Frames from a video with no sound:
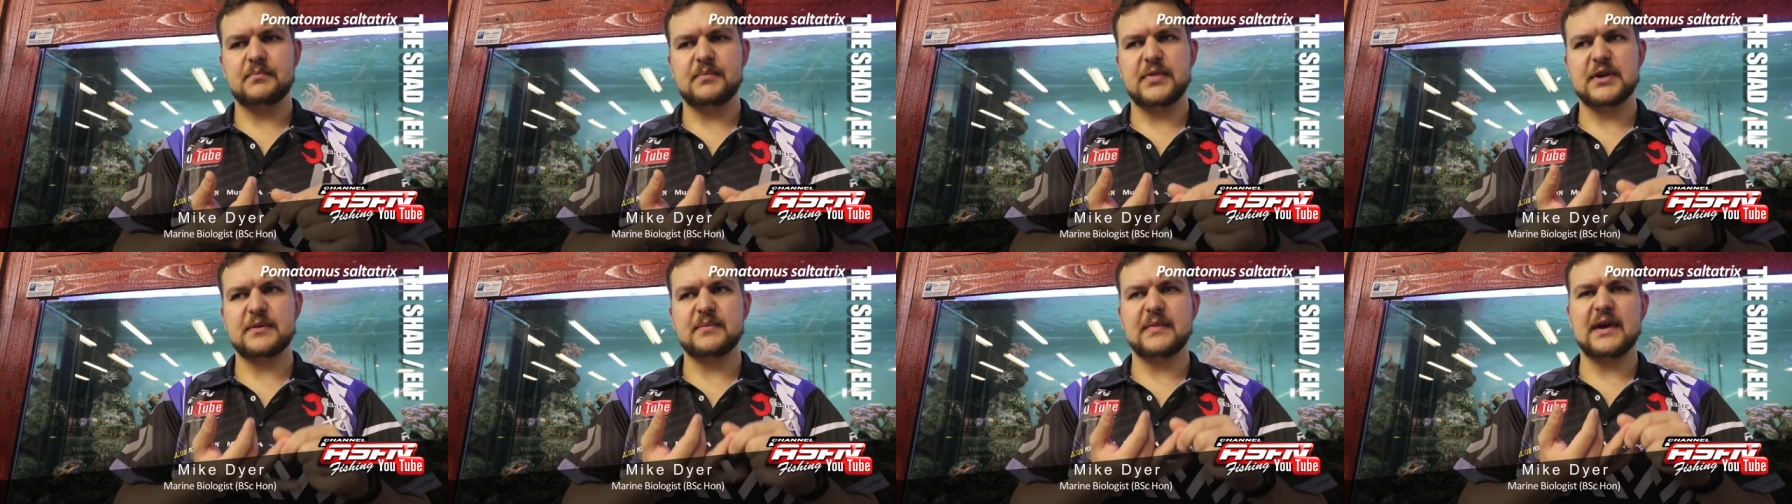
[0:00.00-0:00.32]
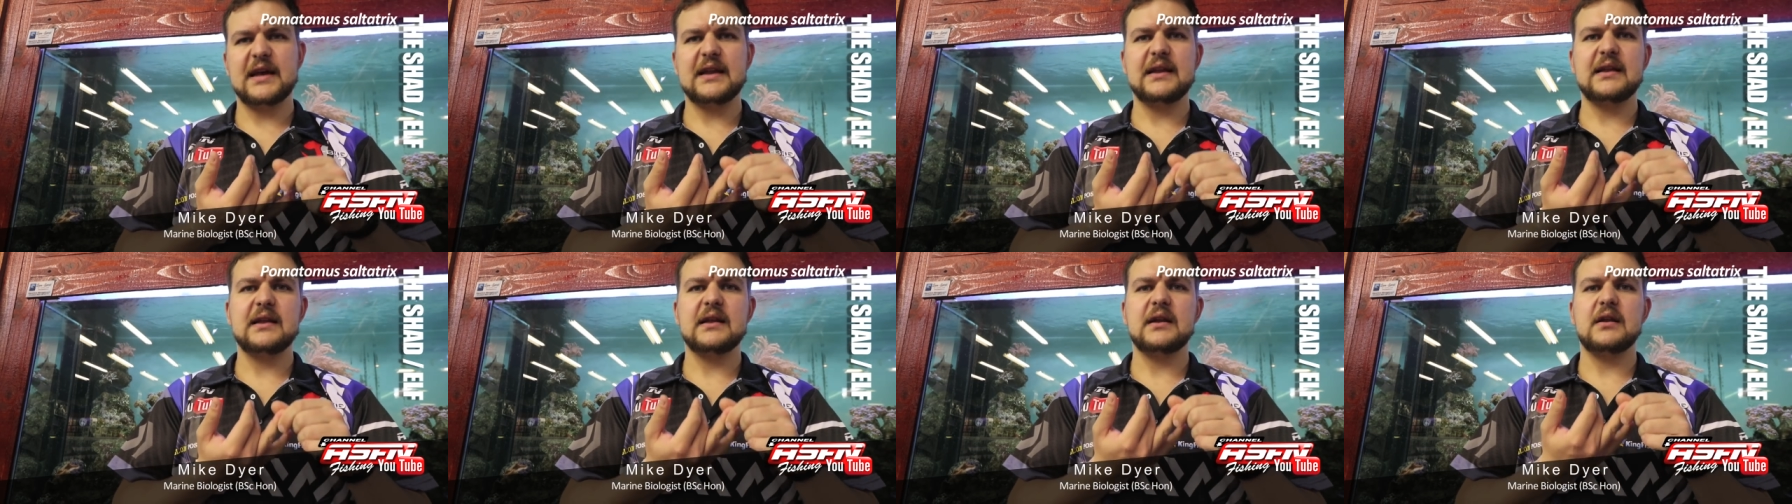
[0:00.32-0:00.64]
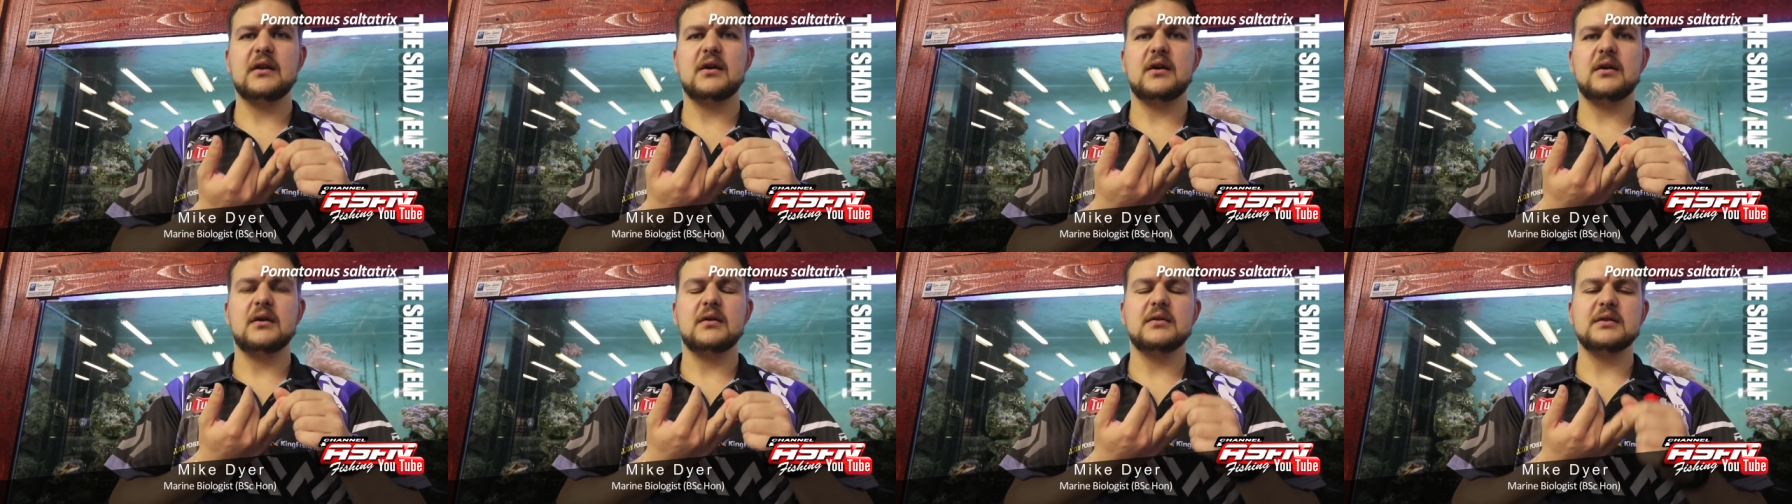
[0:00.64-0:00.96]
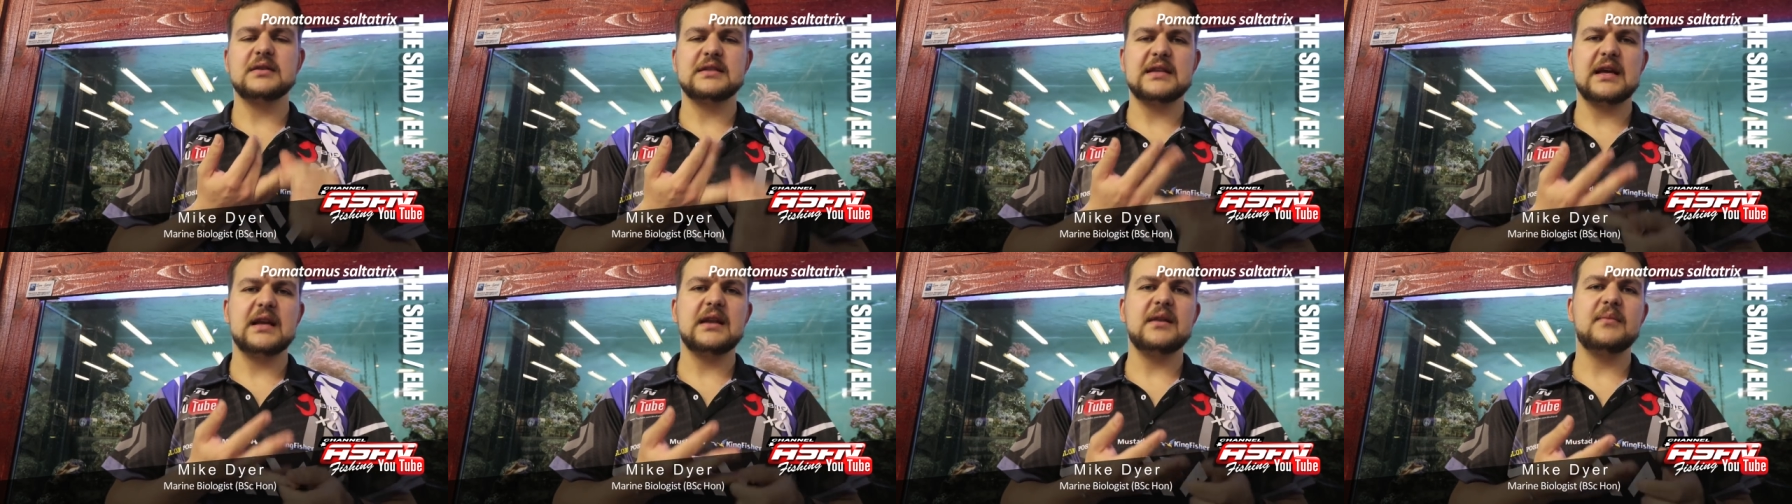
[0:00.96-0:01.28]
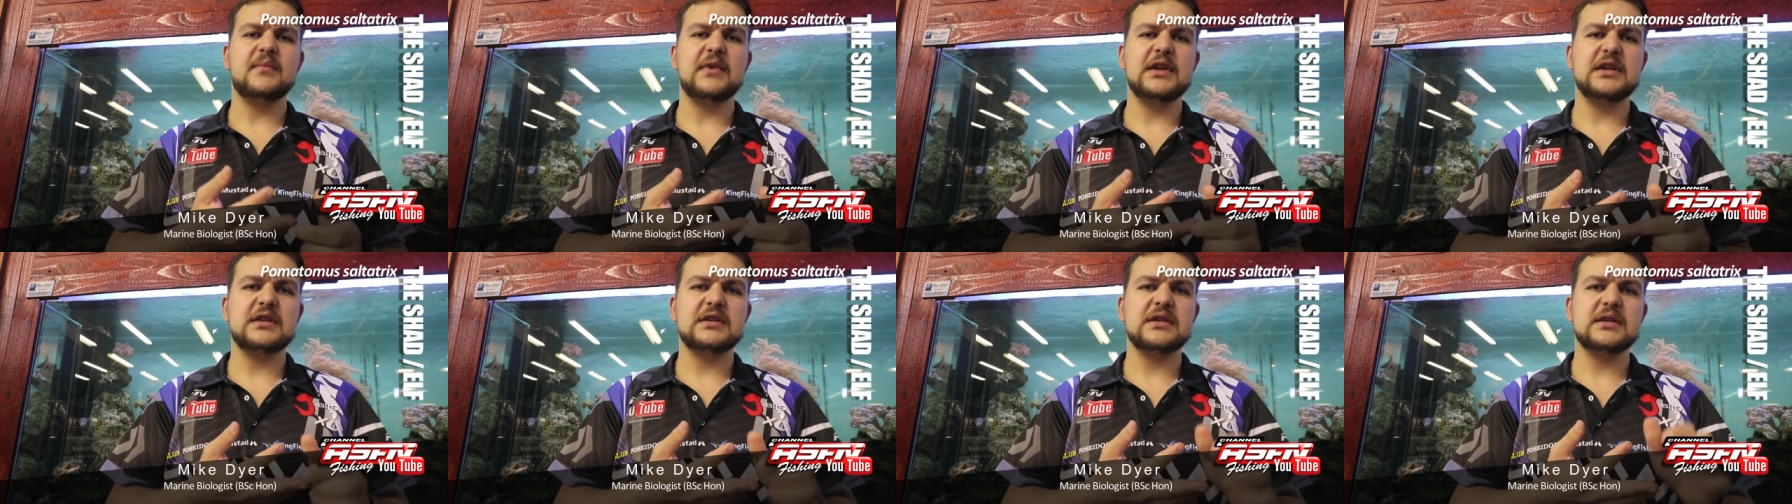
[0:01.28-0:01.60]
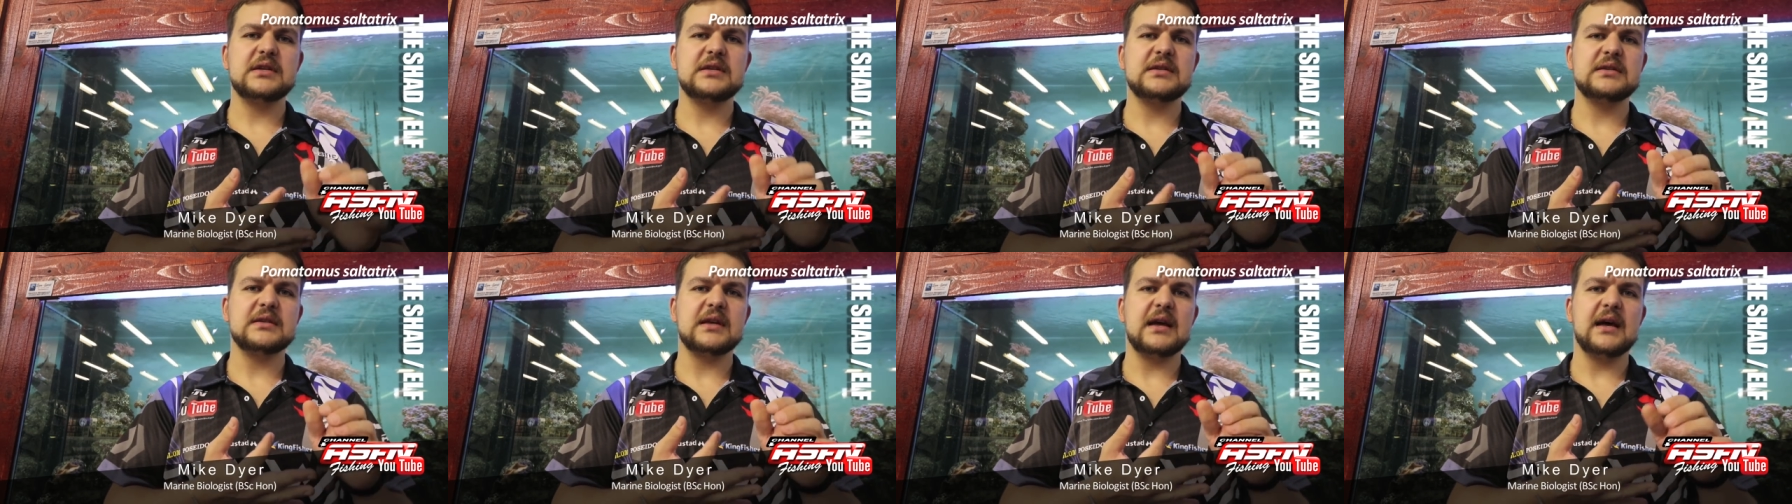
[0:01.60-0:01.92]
but mainly along sandy beaches